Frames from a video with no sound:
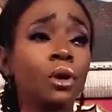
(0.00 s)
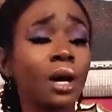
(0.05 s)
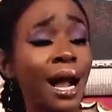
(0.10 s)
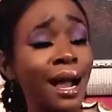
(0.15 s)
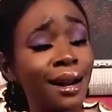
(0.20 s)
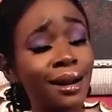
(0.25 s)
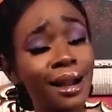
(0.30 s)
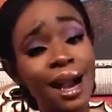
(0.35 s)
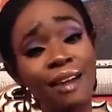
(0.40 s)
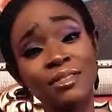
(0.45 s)

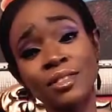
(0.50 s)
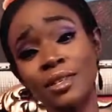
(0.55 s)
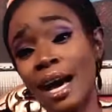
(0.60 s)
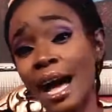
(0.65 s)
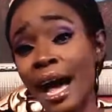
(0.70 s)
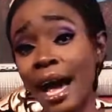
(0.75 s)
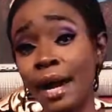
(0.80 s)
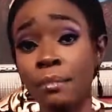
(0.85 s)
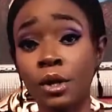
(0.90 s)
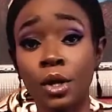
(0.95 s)
kind of have to
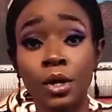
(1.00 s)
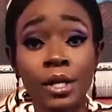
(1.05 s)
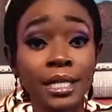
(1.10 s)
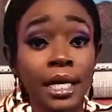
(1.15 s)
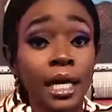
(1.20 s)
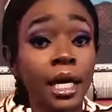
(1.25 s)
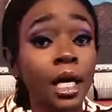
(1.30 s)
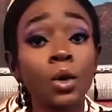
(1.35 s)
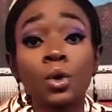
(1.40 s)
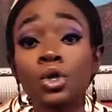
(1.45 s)
hide because
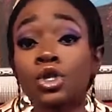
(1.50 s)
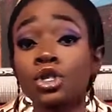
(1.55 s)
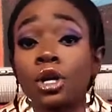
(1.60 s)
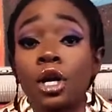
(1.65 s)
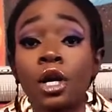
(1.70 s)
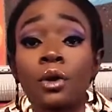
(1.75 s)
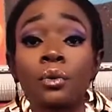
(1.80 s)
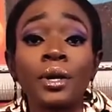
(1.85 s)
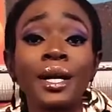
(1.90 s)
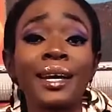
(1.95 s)
it kills your
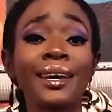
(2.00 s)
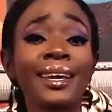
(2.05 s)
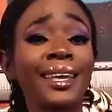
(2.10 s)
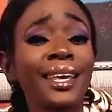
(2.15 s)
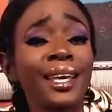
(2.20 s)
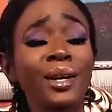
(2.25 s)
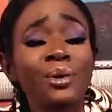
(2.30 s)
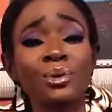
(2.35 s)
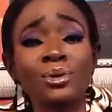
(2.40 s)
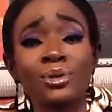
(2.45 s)
career, it
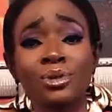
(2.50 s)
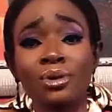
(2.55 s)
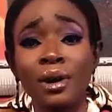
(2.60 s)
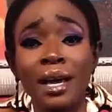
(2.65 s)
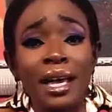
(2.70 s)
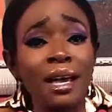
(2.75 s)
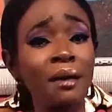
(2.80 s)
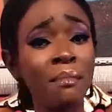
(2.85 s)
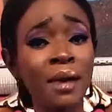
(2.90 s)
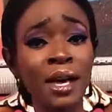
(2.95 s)
kills
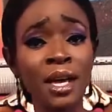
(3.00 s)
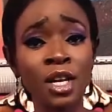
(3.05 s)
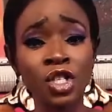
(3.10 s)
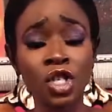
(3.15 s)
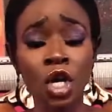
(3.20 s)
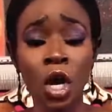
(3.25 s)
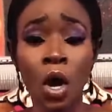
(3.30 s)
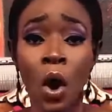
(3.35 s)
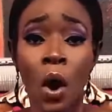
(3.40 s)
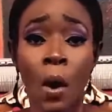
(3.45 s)
your
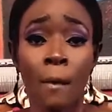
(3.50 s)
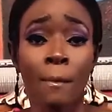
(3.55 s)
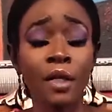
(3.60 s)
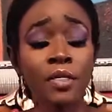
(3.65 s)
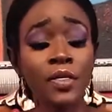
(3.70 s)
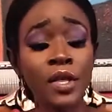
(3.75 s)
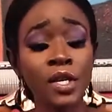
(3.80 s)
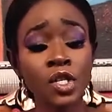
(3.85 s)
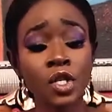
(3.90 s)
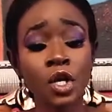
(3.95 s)
image.
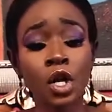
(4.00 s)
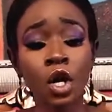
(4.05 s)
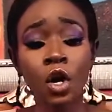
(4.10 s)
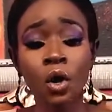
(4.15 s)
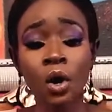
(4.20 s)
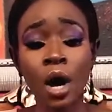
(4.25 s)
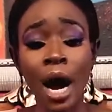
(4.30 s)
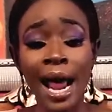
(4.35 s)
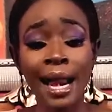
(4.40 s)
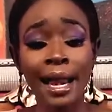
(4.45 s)
But this
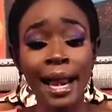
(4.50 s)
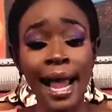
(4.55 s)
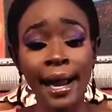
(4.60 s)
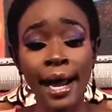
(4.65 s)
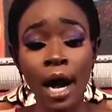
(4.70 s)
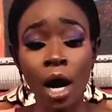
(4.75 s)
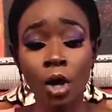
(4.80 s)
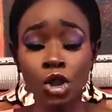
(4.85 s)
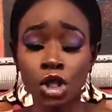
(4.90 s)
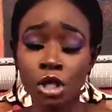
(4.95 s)
girl, I
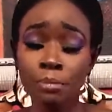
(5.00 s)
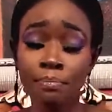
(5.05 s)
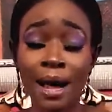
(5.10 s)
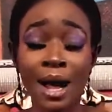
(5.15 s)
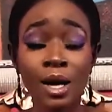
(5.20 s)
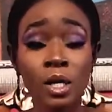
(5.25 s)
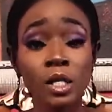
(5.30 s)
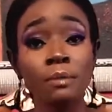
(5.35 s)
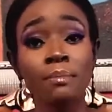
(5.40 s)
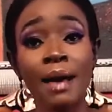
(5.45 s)
like how she
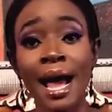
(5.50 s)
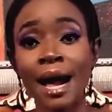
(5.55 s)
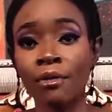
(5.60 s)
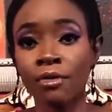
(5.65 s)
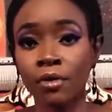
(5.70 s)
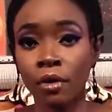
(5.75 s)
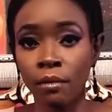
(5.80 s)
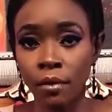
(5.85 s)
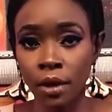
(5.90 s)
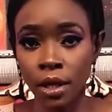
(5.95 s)
bounced back
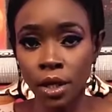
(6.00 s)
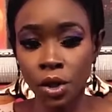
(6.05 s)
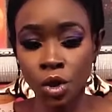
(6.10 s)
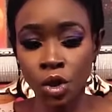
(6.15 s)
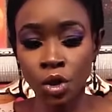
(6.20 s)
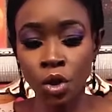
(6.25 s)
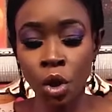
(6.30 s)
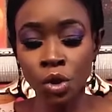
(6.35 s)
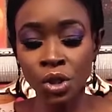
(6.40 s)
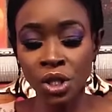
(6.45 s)
from
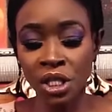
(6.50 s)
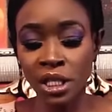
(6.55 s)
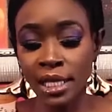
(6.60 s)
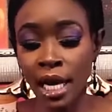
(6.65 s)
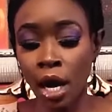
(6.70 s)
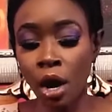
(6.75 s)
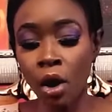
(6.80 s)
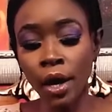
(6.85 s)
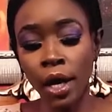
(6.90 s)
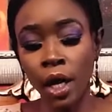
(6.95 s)
this. You know, she's
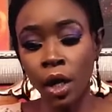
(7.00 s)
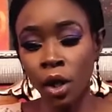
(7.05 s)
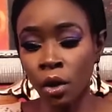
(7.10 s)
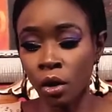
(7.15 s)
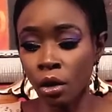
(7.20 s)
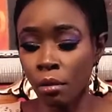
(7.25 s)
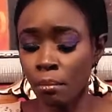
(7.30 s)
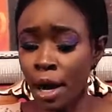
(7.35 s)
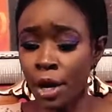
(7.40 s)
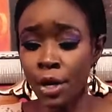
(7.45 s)
like, okay,
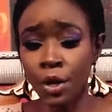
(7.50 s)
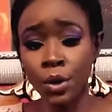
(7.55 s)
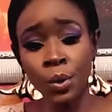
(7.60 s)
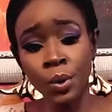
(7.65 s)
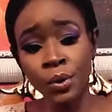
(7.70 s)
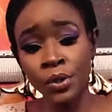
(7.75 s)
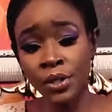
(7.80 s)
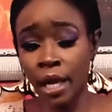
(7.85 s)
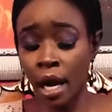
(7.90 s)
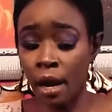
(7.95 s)
look, my
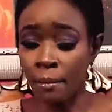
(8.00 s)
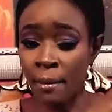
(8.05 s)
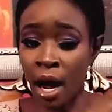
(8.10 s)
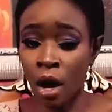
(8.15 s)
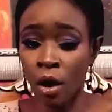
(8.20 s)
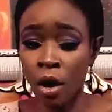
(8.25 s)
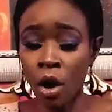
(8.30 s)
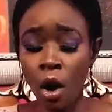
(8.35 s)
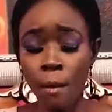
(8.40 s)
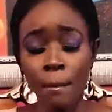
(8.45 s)
nudes came
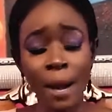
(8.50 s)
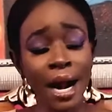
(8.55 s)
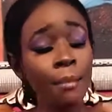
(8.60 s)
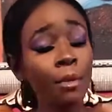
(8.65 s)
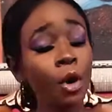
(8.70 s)
out, but